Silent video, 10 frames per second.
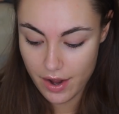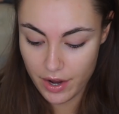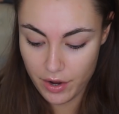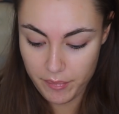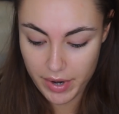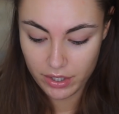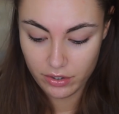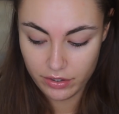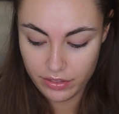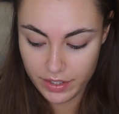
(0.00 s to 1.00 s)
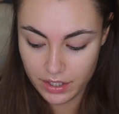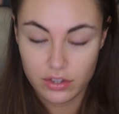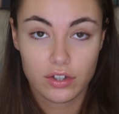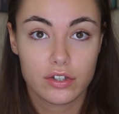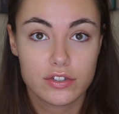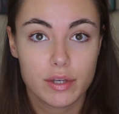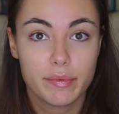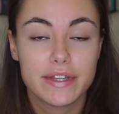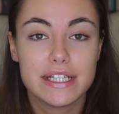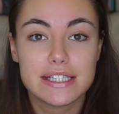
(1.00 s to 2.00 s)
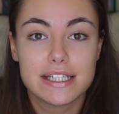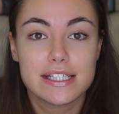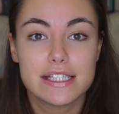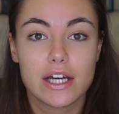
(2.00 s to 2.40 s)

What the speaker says: and I think that some of these things